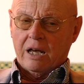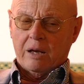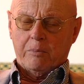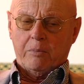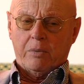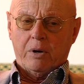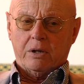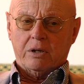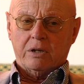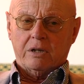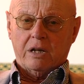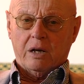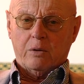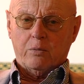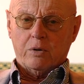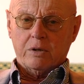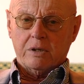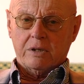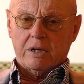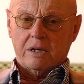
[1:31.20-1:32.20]
But there
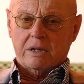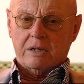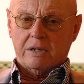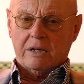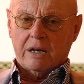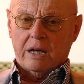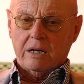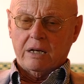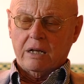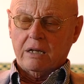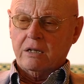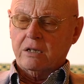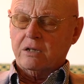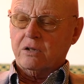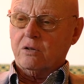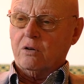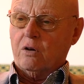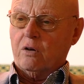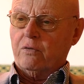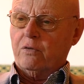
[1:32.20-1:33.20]
was this
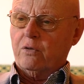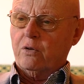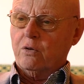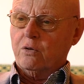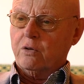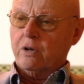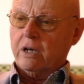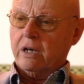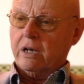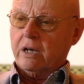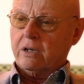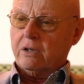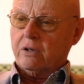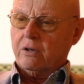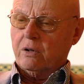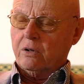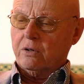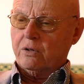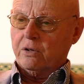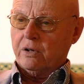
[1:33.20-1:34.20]
tendency of looking at
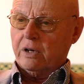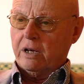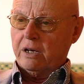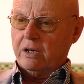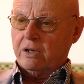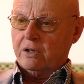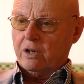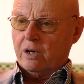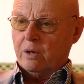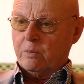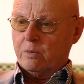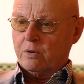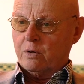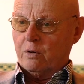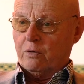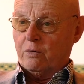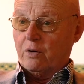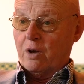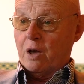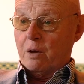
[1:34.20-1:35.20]
culture in terms
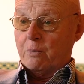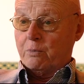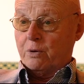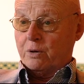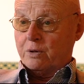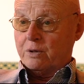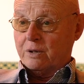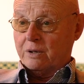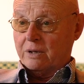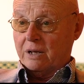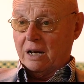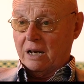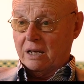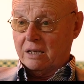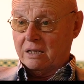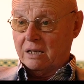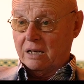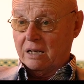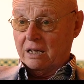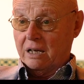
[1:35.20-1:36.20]
of
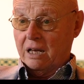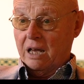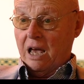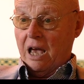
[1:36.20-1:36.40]
personality,